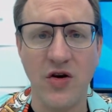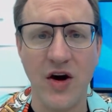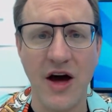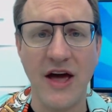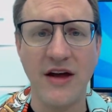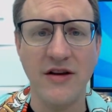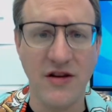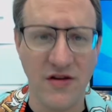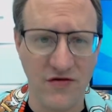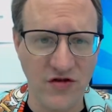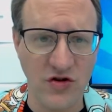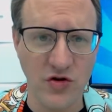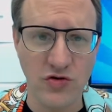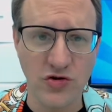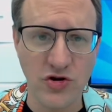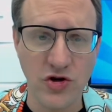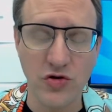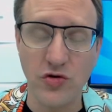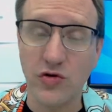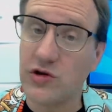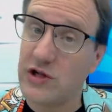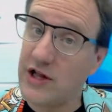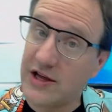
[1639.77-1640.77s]
And if you
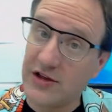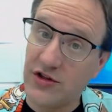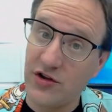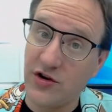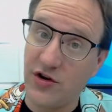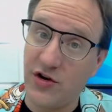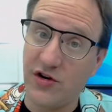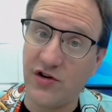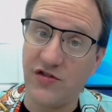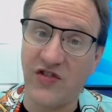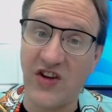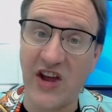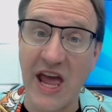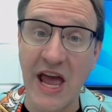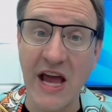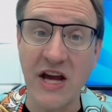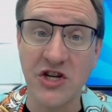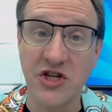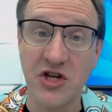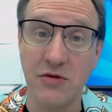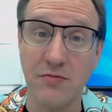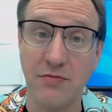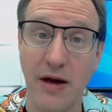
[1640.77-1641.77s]
do, click the notification